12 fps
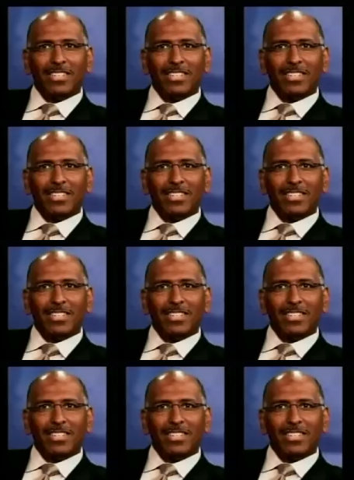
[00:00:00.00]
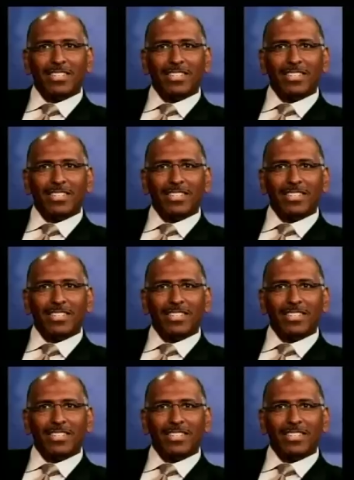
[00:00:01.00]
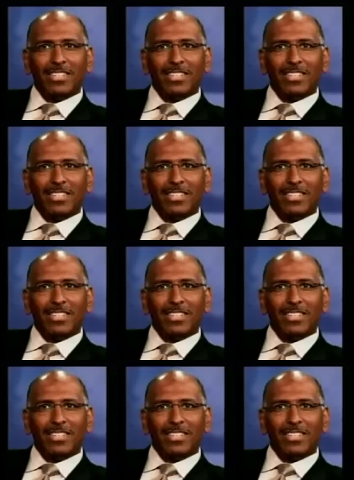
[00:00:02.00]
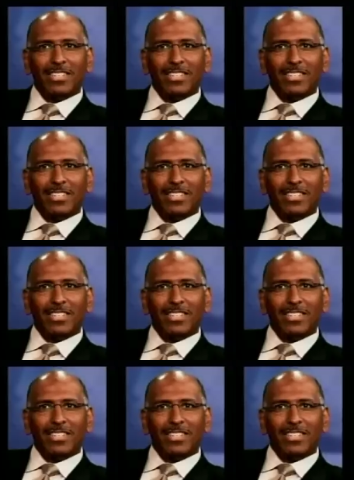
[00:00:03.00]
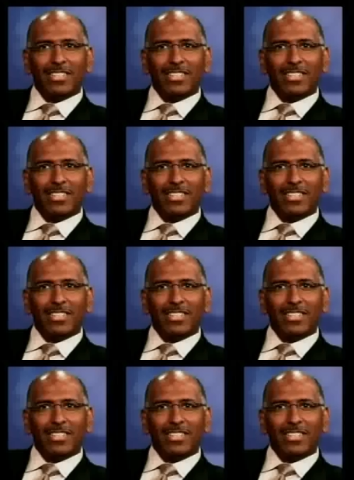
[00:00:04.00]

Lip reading: Nobody speaks.